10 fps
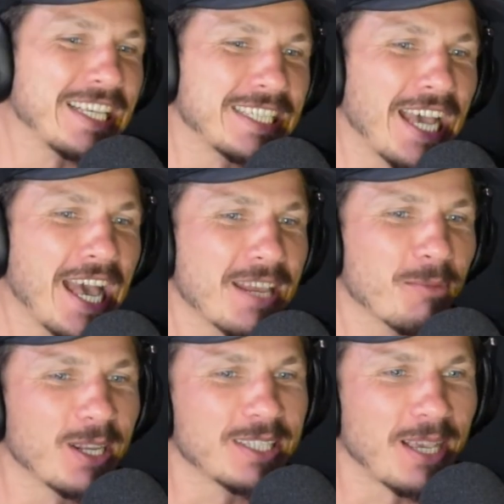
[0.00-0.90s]
exciting,
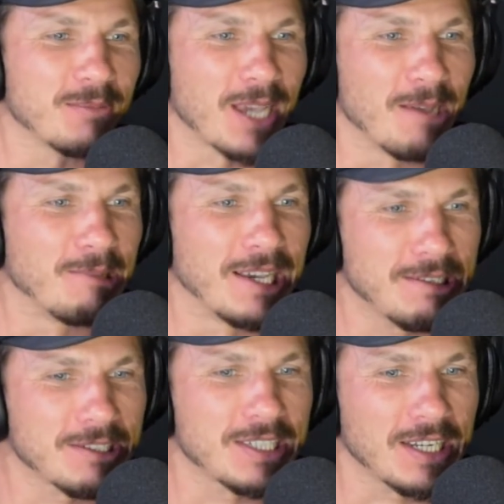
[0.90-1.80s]
but at the same time I'm like
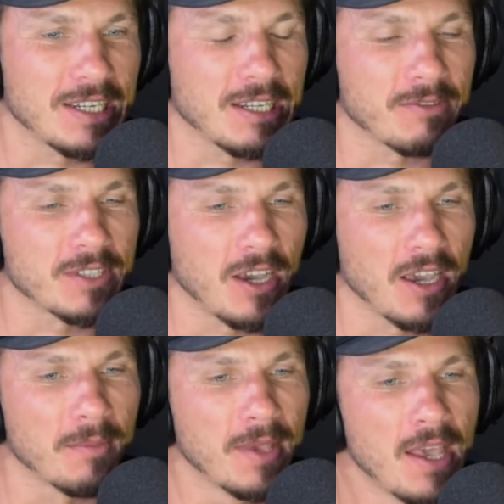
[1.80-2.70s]
oh shit I didn't have
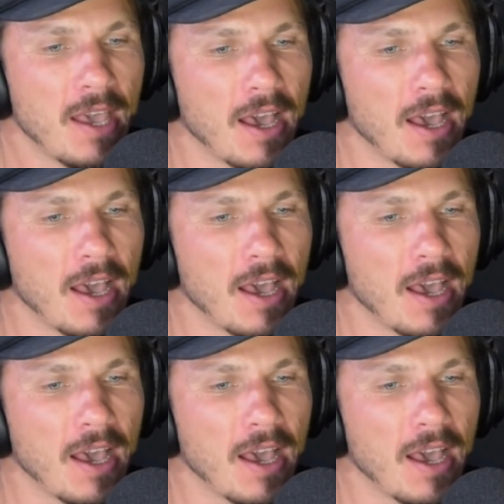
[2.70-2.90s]
time. Yeah.